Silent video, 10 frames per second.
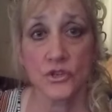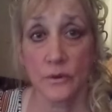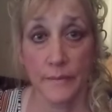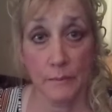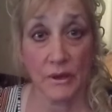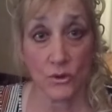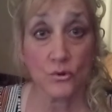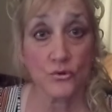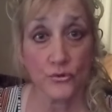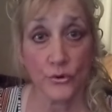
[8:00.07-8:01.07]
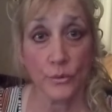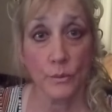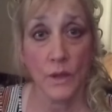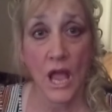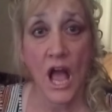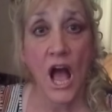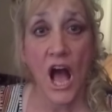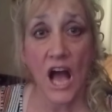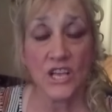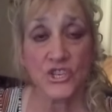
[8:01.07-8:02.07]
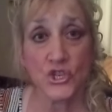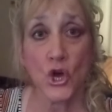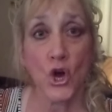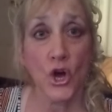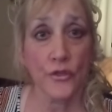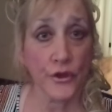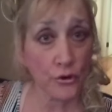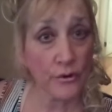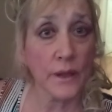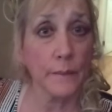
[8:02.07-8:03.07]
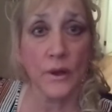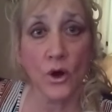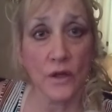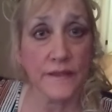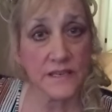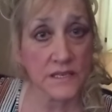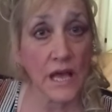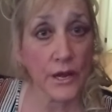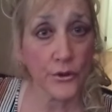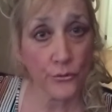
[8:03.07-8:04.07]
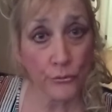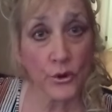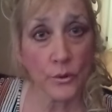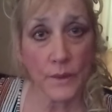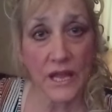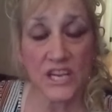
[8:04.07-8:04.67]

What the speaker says: used to be Michael's room, I saw the crib on this side of the room,